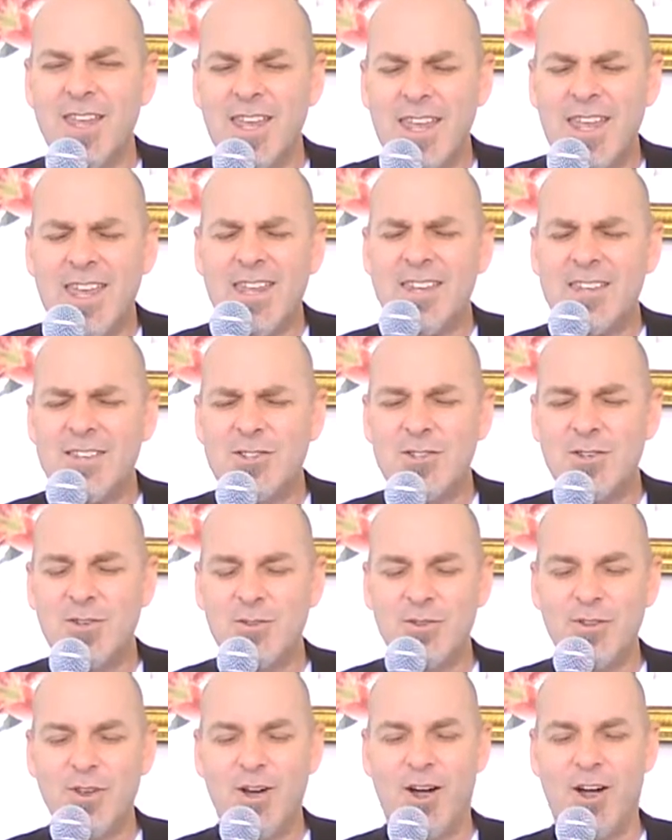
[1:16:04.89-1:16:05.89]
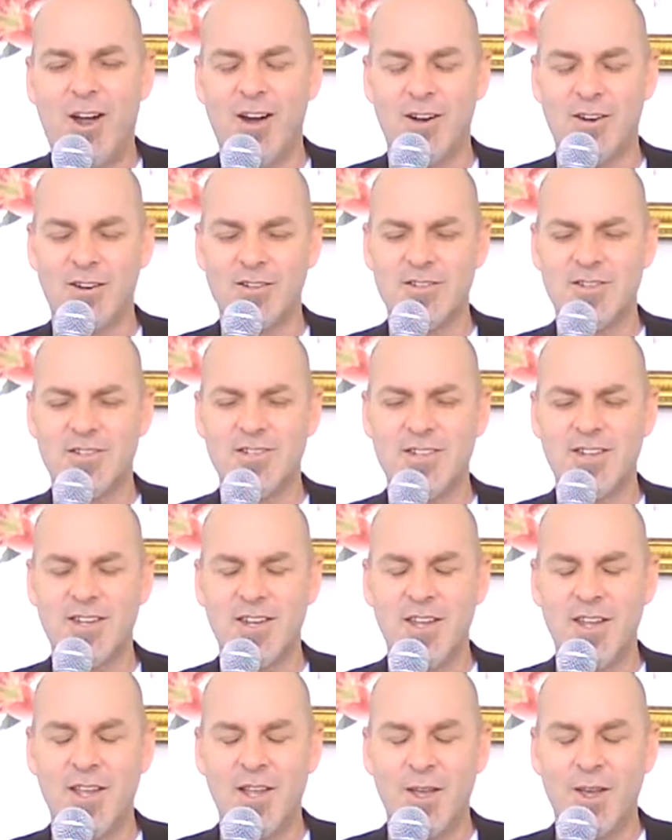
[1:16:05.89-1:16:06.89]
into the hearts
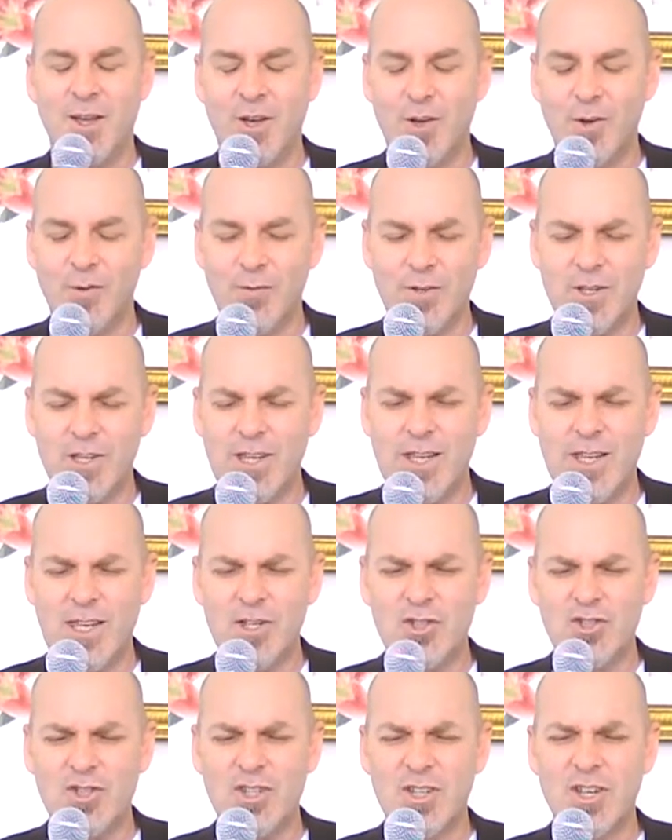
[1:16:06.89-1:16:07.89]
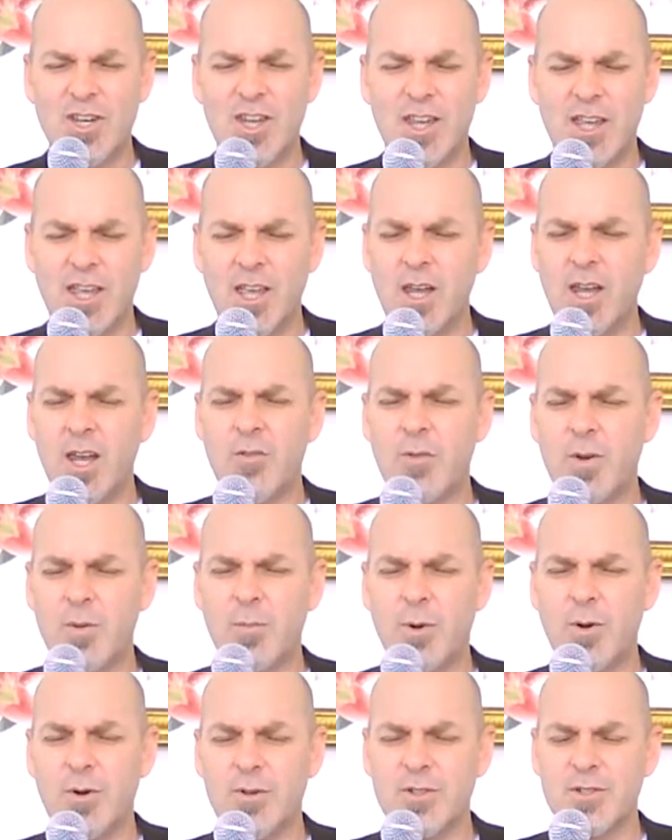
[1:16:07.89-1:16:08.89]
of each and every
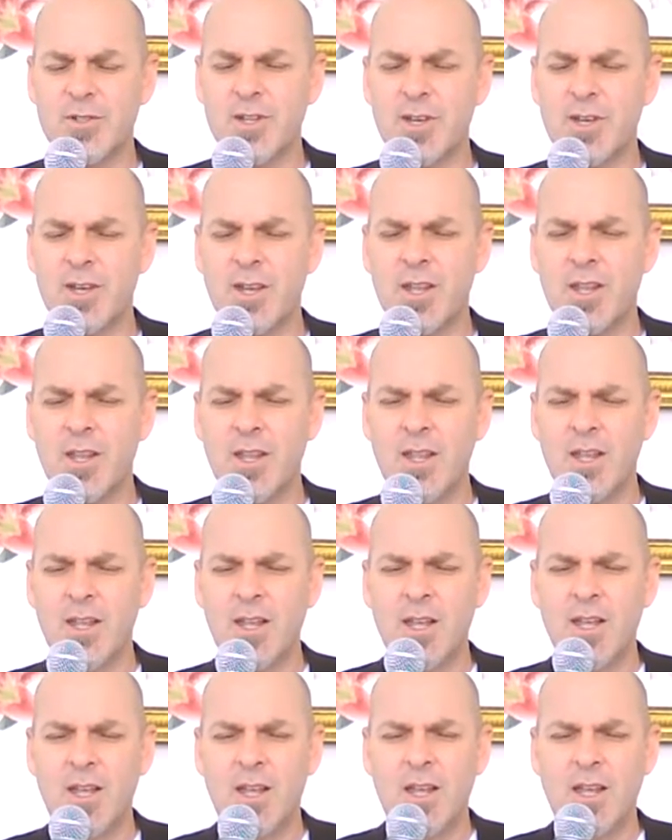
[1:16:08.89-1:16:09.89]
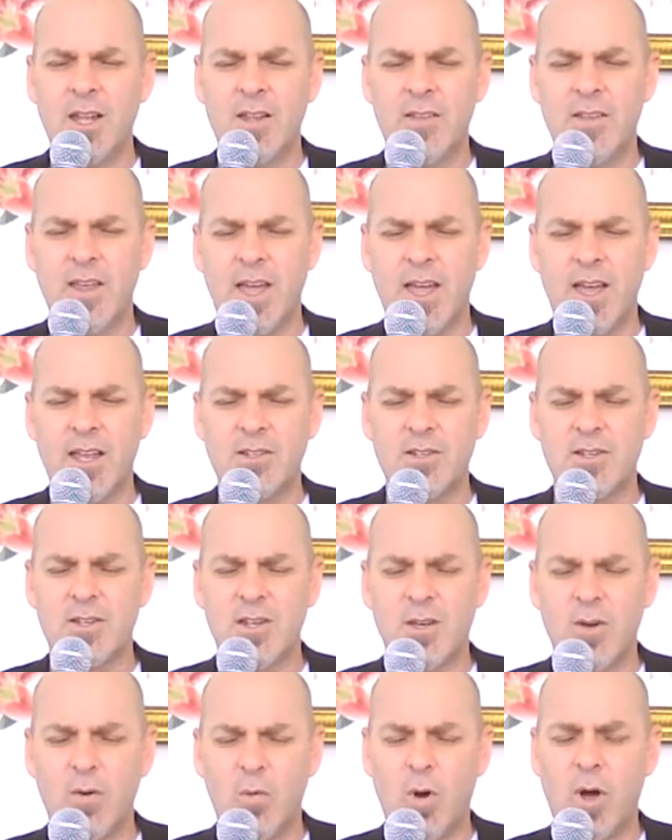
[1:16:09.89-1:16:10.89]
person that
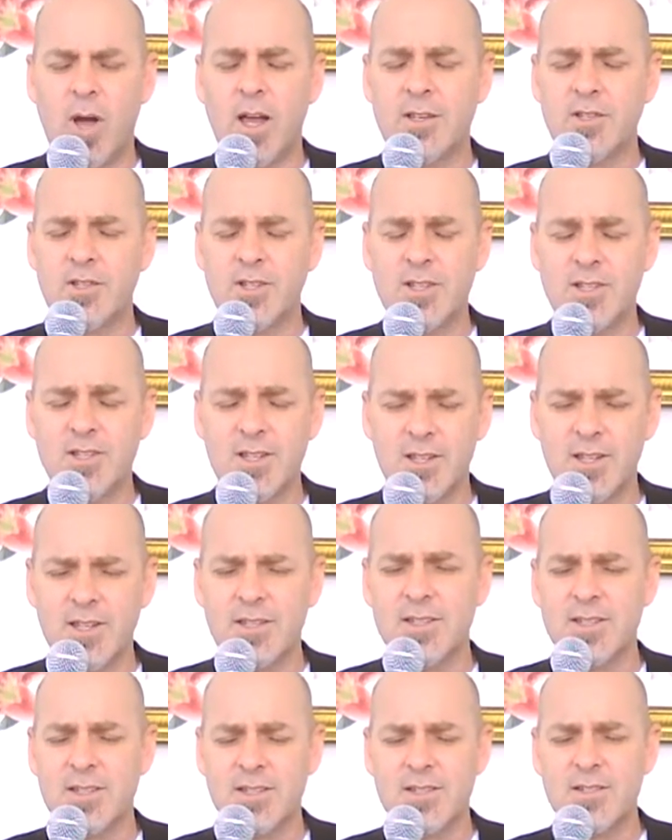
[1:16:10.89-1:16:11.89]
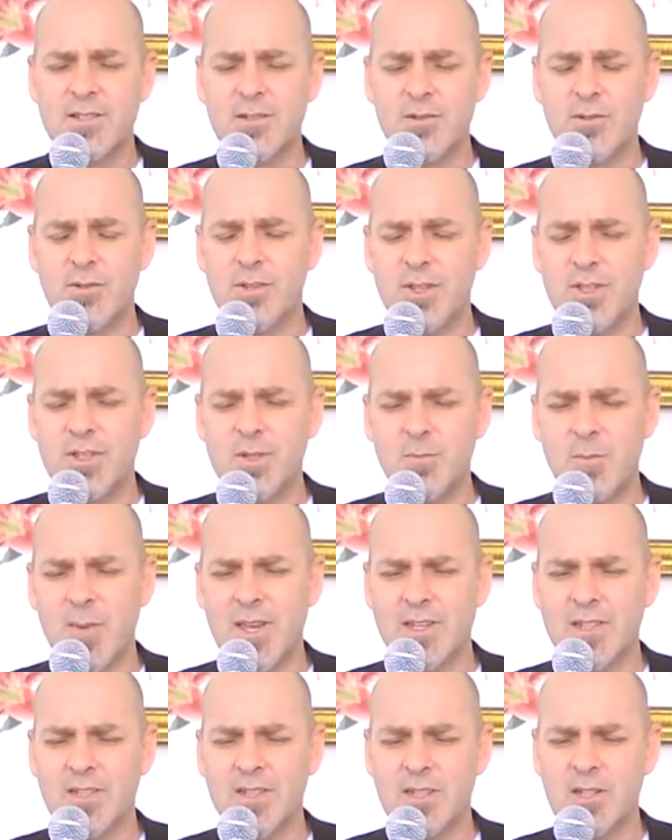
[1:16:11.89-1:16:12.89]
watches, listens to this
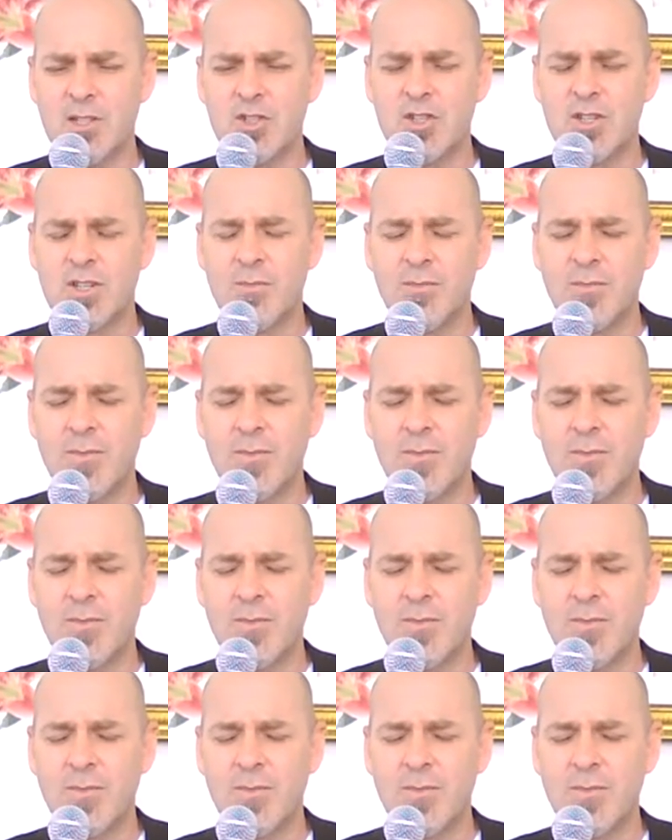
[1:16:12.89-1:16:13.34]
message.